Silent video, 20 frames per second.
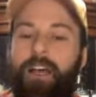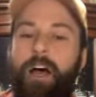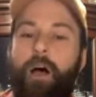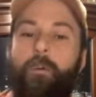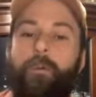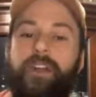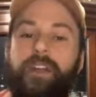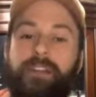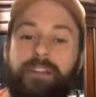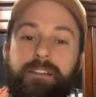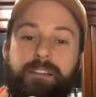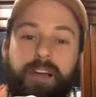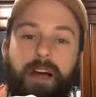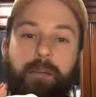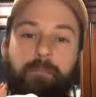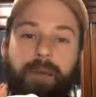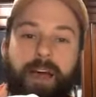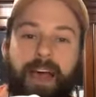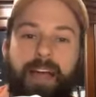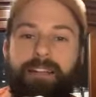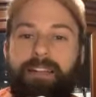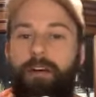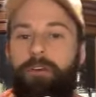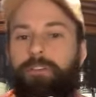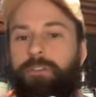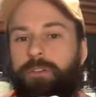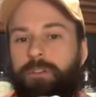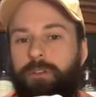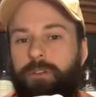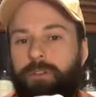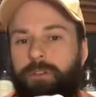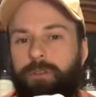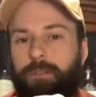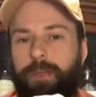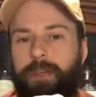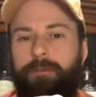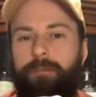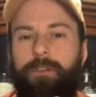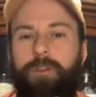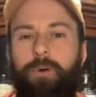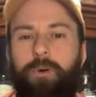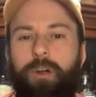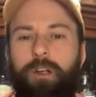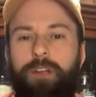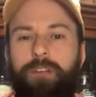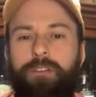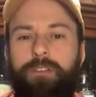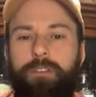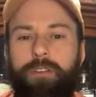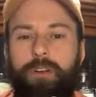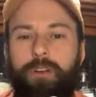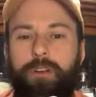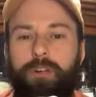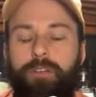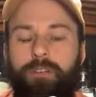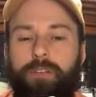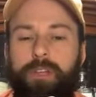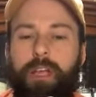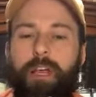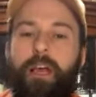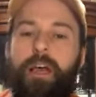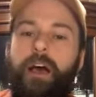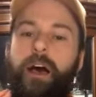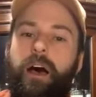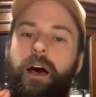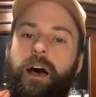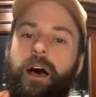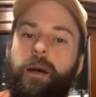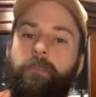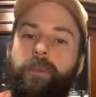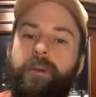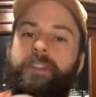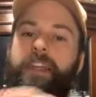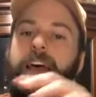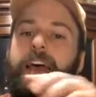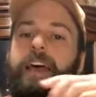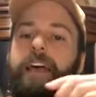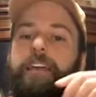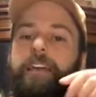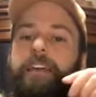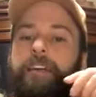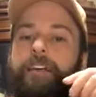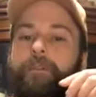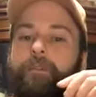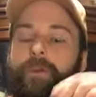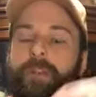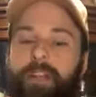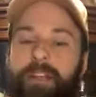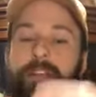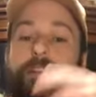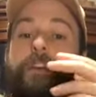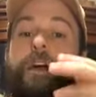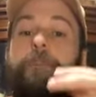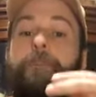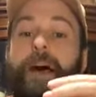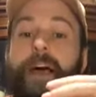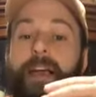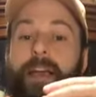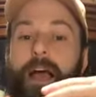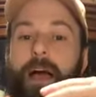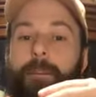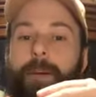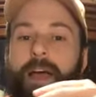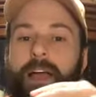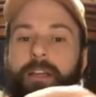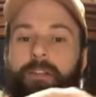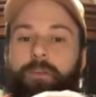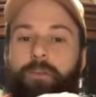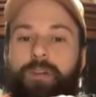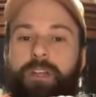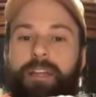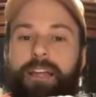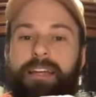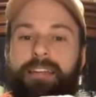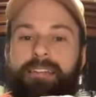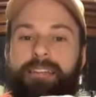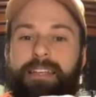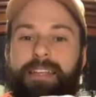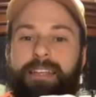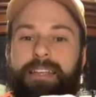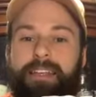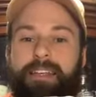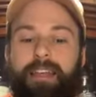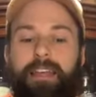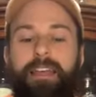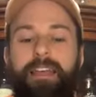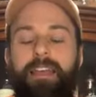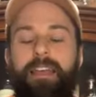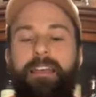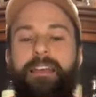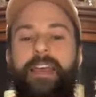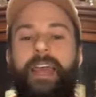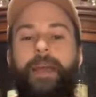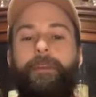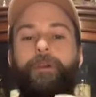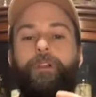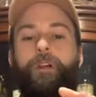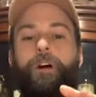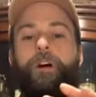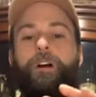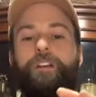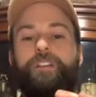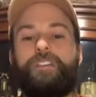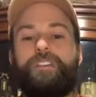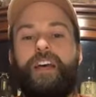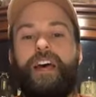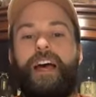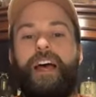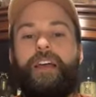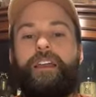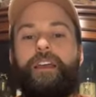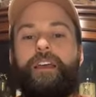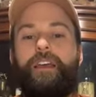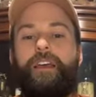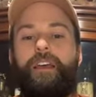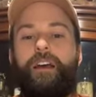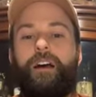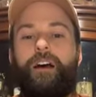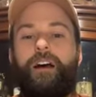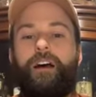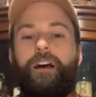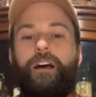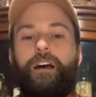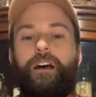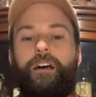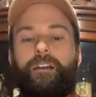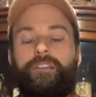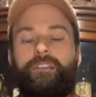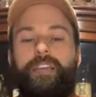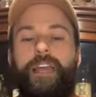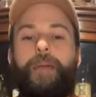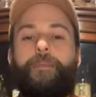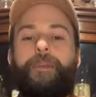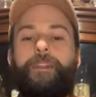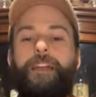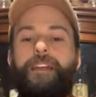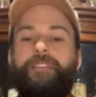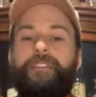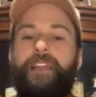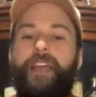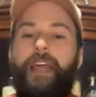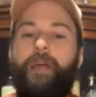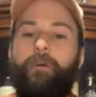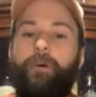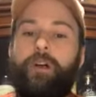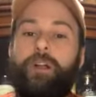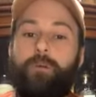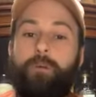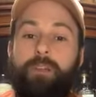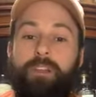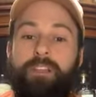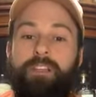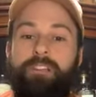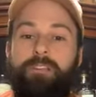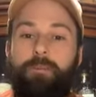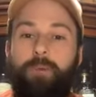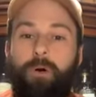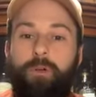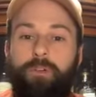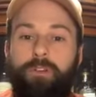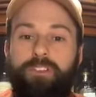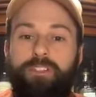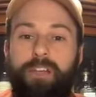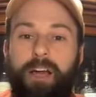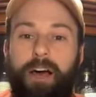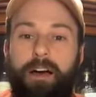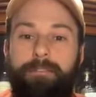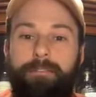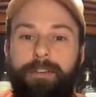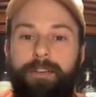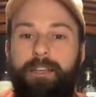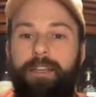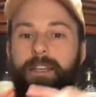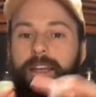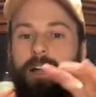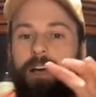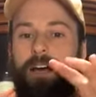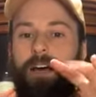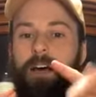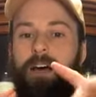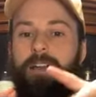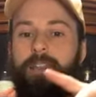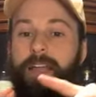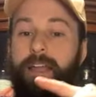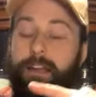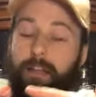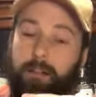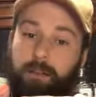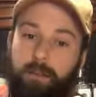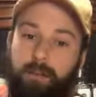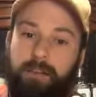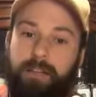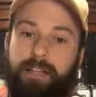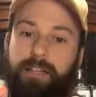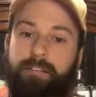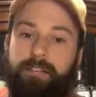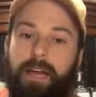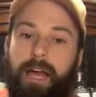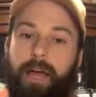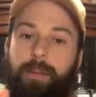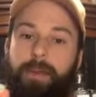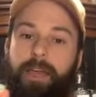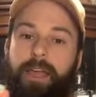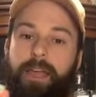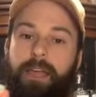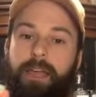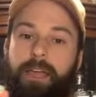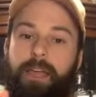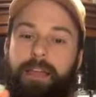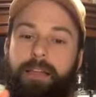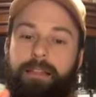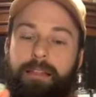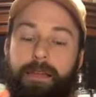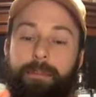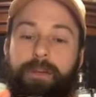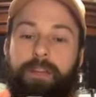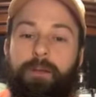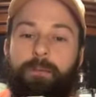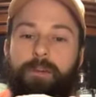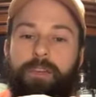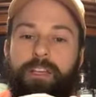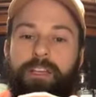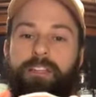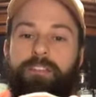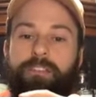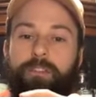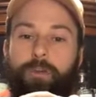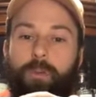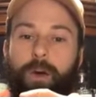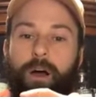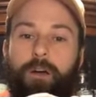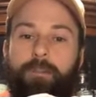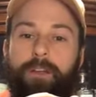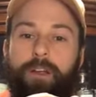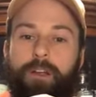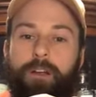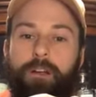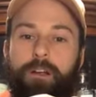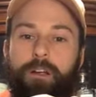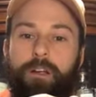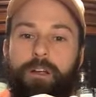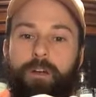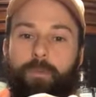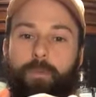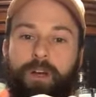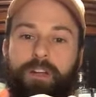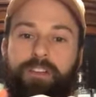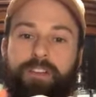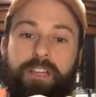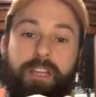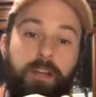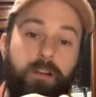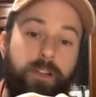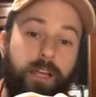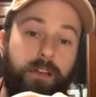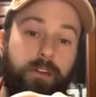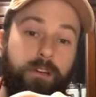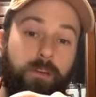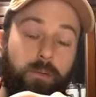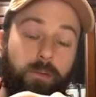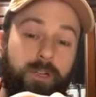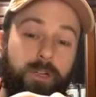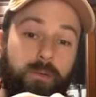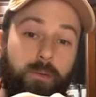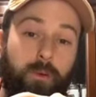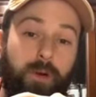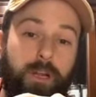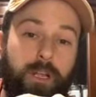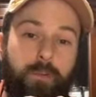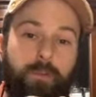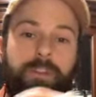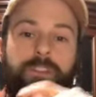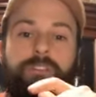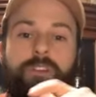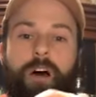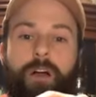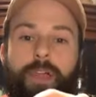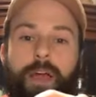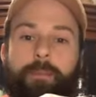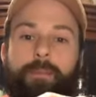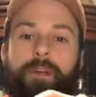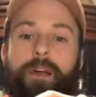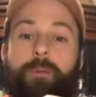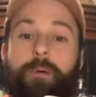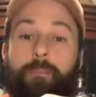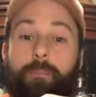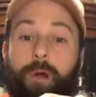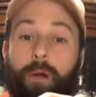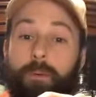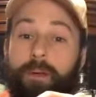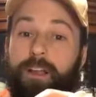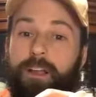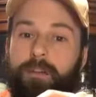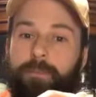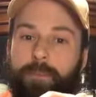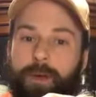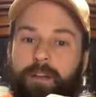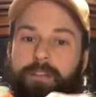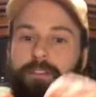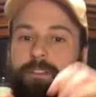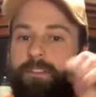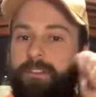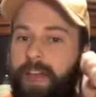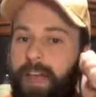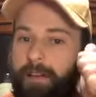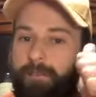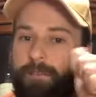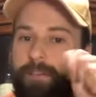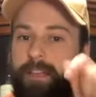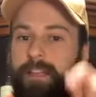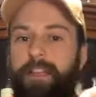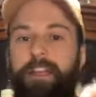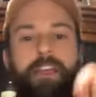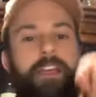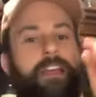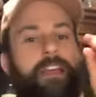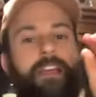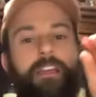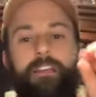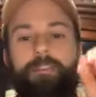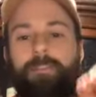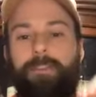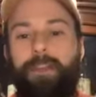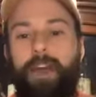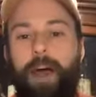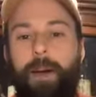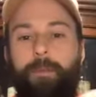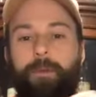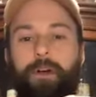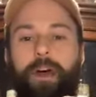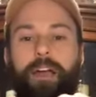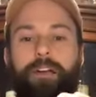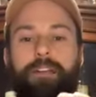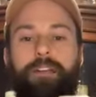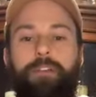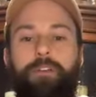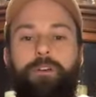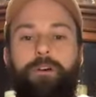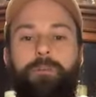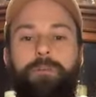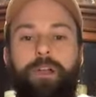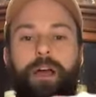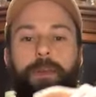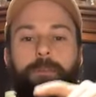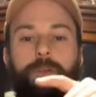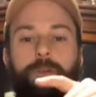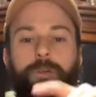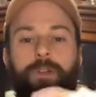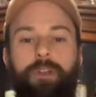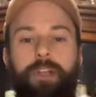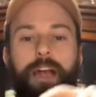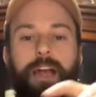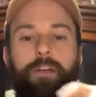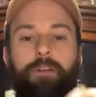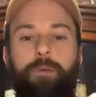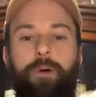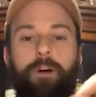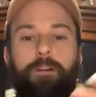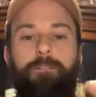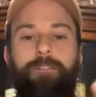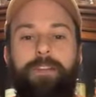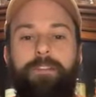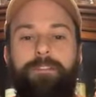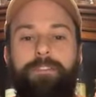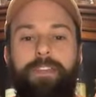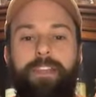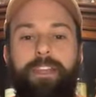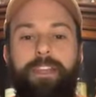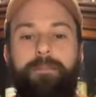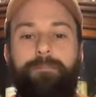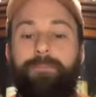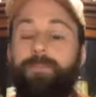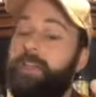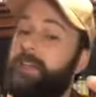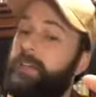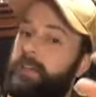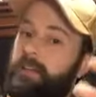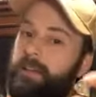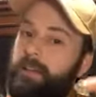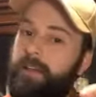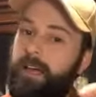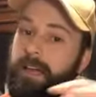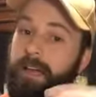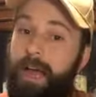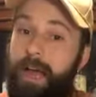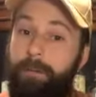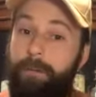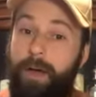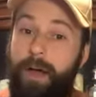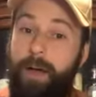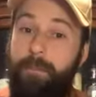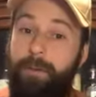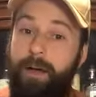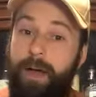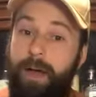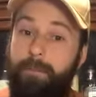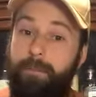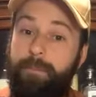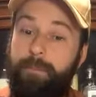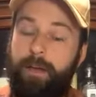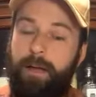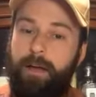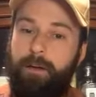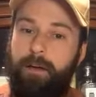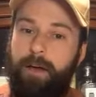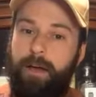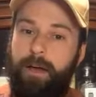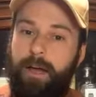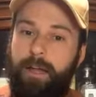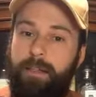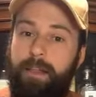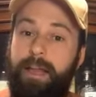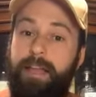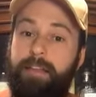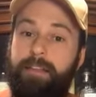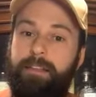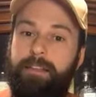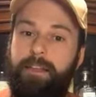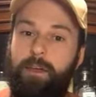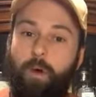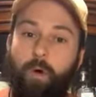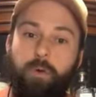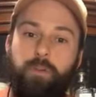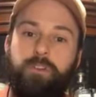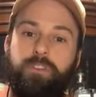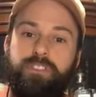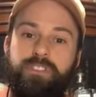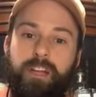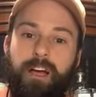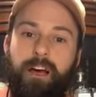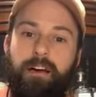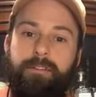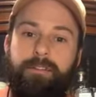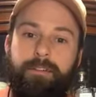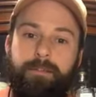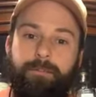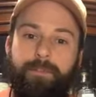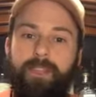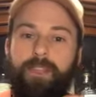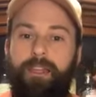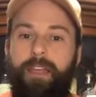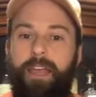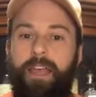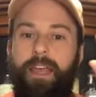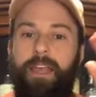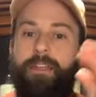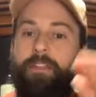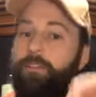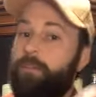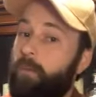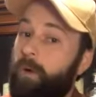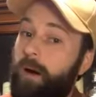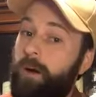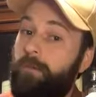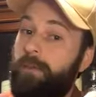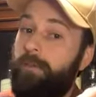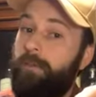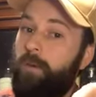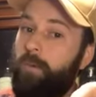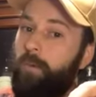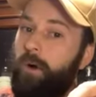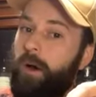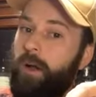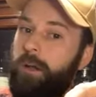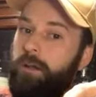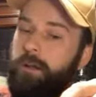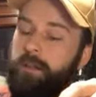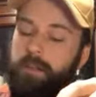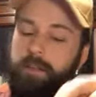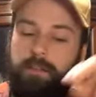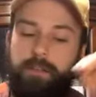Uh, when it did come back, that was due to some inventory concerns. Um, but that when it did come back out back in 2019, it came alongside uh, a statement that said, hey, we're going to release some older stuff. Uh, that included at the time a, a limited release, a 12 year, which a year later in 2020, we saw that become a permanent expression, thankfully. It's phenomenal. I did do a blind between 9, 12, 15, and I'm I'm I'm uh, I like the older stuff and the 12 even one.